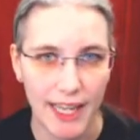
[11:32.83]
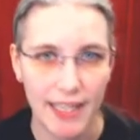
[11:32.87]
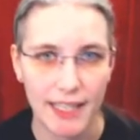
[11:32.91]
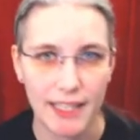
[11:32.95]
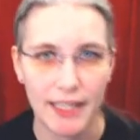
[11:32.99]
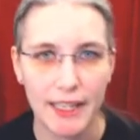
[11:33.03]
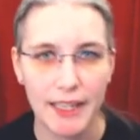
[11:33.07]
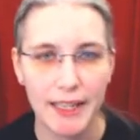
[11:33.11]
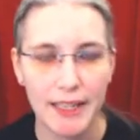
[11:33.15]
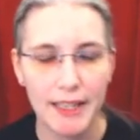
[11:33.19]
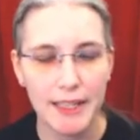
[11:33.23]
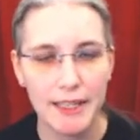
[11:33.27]

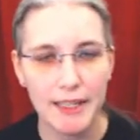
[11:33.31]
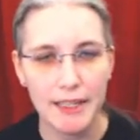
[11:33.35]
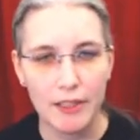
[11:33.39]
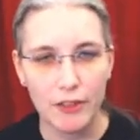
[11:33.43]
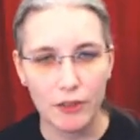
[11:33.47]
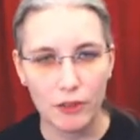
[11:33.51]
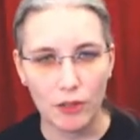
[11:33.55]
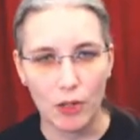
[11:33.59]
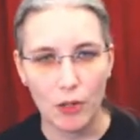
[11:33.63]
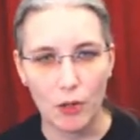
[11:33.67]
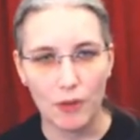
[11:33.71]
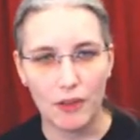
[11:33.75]
And
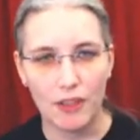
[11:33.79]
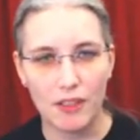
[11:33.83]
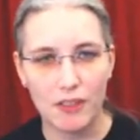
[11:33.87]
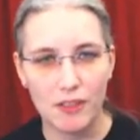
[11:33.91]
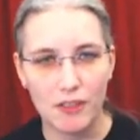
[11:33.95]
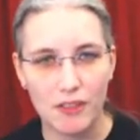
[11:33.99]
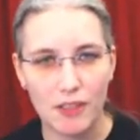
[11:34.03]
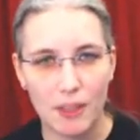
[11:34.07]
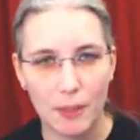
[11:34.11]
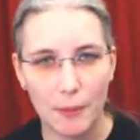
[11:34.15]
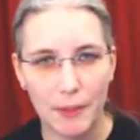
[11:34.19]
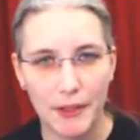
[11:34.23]
so this
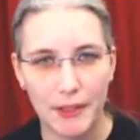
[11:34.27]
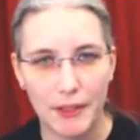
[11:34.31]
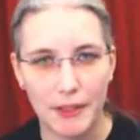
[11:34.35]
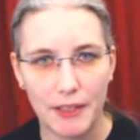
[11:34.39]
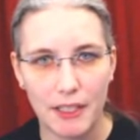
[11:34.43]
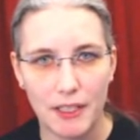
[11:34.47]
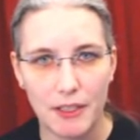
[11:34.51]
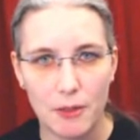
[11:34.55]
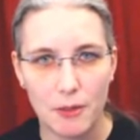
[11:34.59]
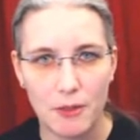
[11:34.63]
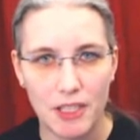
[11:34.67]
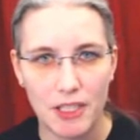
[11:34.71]
is something
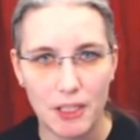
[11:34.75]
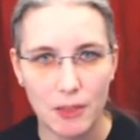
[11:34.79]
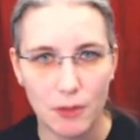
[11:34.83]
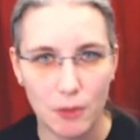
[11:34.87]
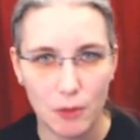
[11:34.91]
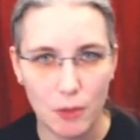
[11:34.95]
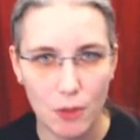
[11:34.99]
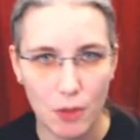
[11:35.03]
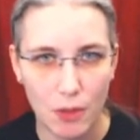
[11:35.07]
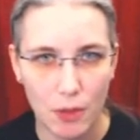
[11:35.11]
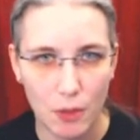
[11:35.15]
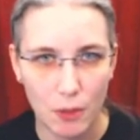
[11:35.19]
that you need
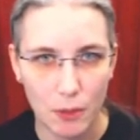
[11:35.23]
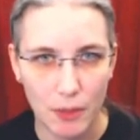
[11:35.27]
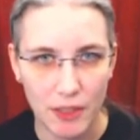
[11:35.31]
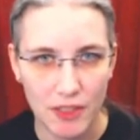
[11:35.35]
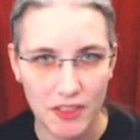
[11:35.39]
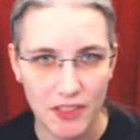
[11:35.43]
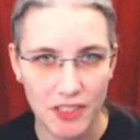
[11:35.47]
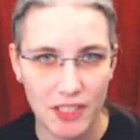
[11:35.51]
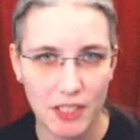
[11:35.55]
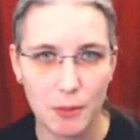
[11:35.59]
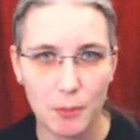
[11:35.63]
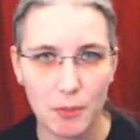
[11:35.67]
to
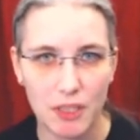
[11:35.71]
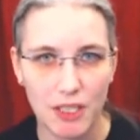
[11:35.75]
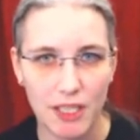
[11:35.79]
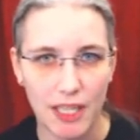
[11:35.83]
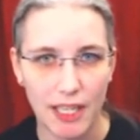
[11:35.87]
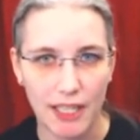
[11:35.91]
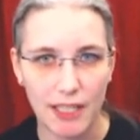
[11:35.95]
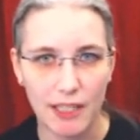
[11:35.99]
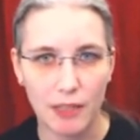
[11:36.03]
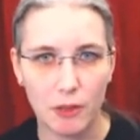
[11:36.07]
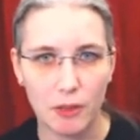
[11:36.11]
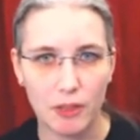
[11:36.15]
always keep an
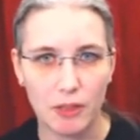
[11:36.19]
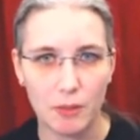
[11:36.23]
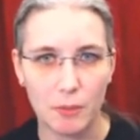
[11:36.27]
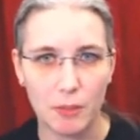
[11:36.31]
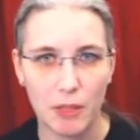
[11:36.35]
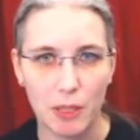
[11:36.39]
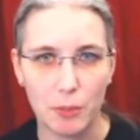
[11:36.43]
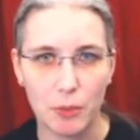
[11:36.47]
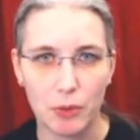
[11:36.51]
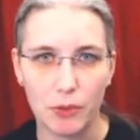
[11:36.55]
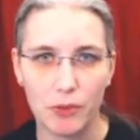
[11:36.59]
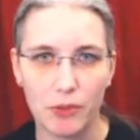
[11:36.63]
eye out in
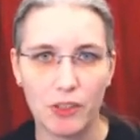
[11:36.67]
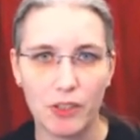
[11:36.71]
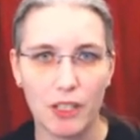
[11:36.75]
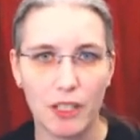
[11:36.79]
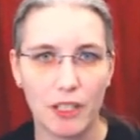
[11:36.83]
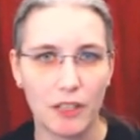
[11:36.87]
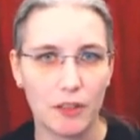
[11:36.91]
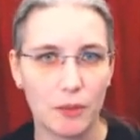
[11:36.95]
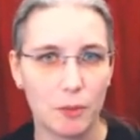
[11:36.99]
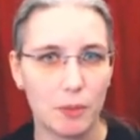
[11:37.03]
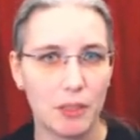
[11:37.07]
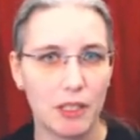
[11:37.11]
my
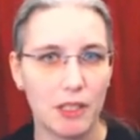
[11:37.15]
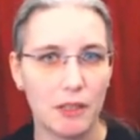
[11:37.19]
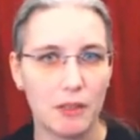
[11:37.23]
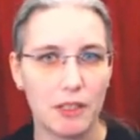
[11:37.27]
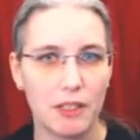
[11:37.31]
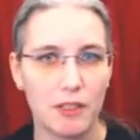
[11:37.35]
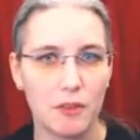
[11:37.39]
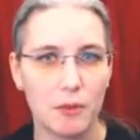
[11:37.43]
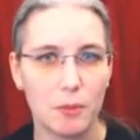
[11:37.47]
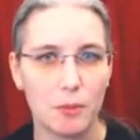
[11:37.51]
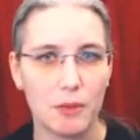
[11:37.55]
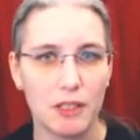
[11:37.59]
personal
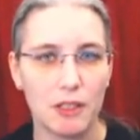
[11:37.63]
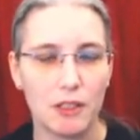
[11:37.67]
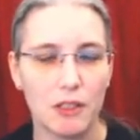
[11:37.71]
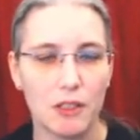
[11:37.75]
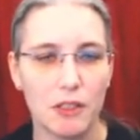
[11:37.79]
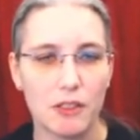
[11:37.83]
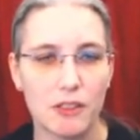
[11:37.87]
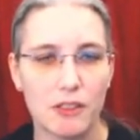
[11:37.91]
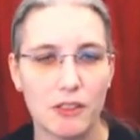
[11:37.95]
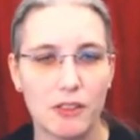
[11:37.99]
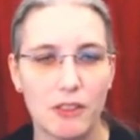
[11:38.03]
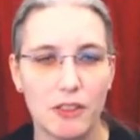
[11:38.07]
experience
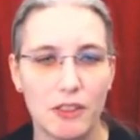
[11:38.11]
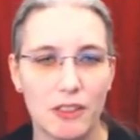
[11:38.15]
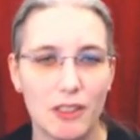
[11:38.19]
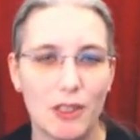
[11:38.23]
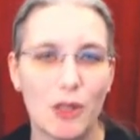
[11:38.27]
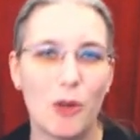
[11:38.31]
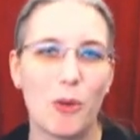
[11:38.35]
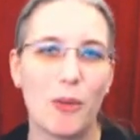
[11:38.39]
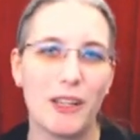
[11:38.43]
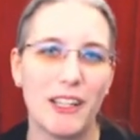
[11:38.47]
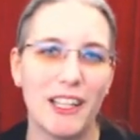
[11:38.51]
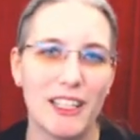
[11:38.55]
because
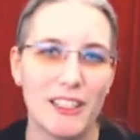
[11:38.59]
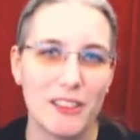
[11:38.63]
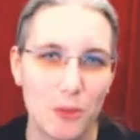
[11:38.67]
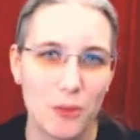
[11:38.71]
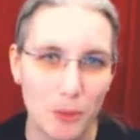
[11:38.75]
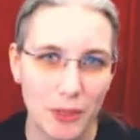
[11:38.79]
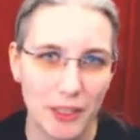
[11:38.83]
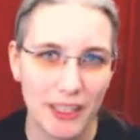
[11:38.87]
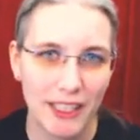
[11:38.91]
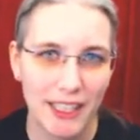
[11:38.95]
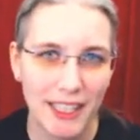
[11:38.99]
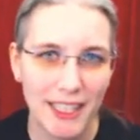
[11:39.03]
no one
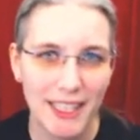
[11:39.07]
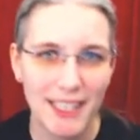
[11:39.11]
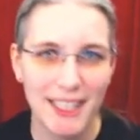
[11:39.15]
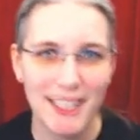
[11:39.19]
else will.